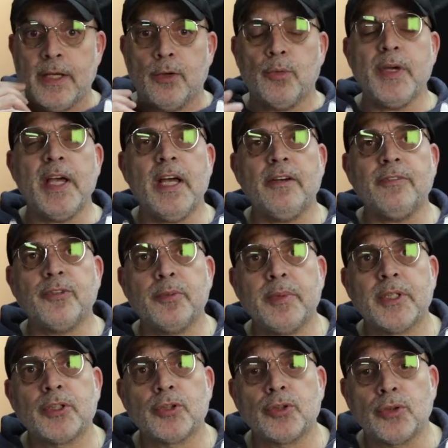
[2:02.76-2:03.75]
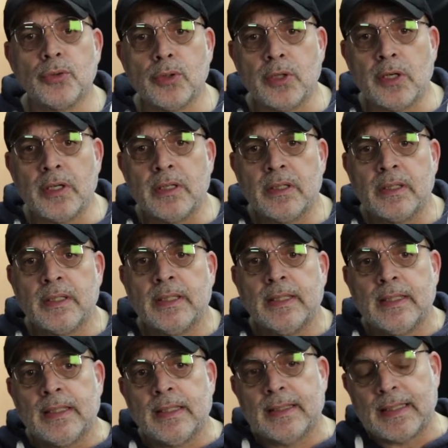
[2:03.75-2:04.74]
we have to make sure
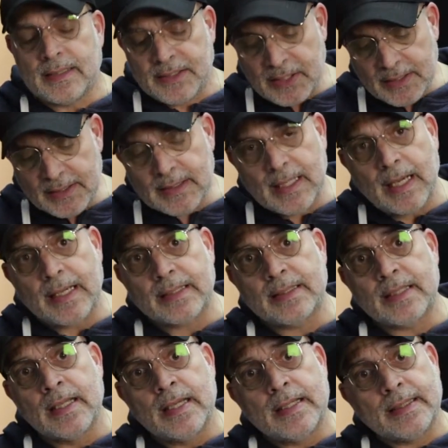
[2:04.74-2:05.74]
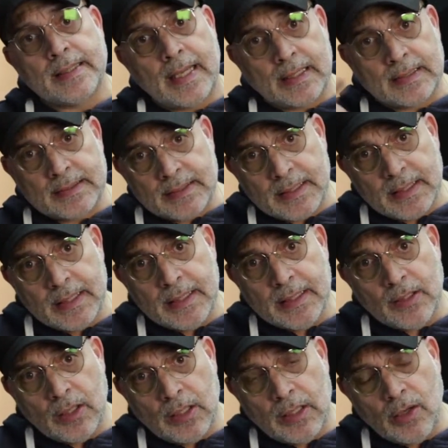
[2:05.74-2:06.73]
that this light gets
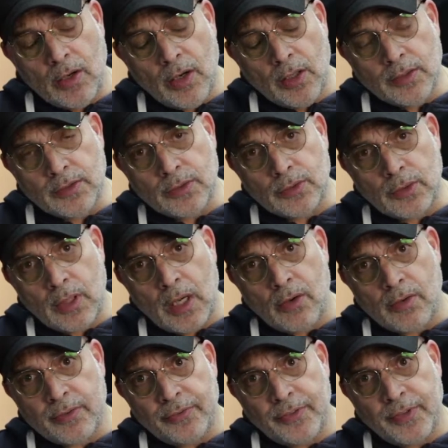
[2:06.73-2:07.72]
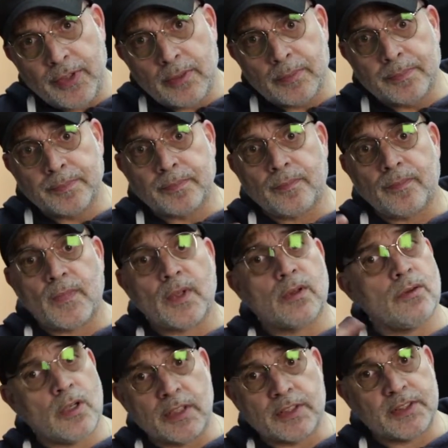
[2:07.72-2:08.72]
onto our film
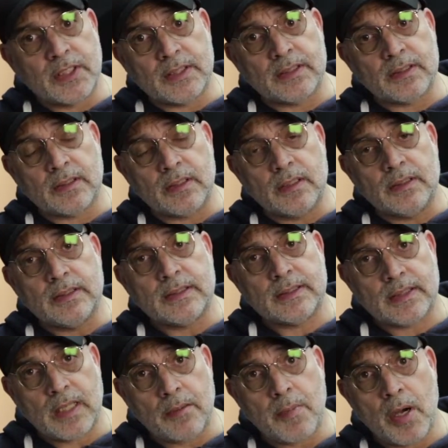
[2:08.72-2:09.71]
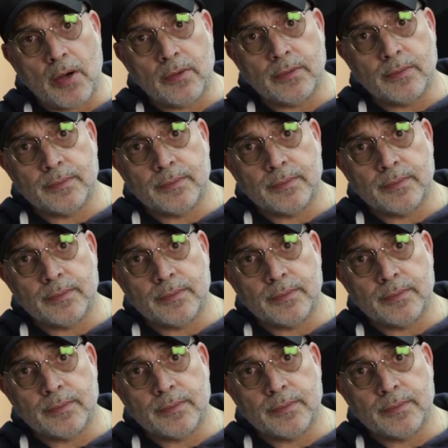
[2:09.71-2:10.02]
or our sensor somehow.